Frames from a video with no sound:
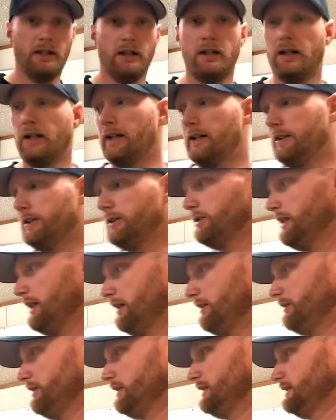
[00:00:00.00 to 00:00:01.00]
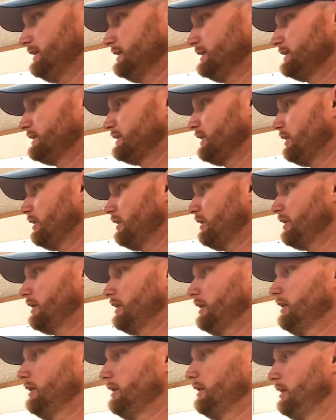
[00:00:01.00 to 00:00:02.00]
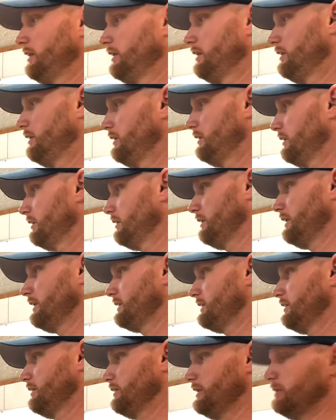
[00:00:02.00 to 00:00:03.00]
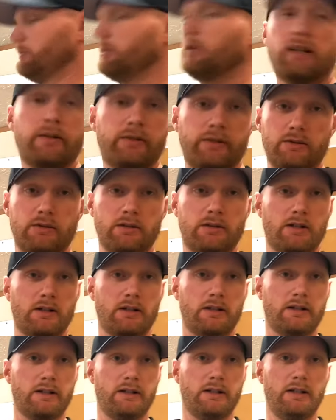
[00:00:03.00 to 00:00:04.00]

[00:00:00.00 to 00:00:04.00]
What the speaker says: I do have a SOG, or SOG, whatever you want to call it.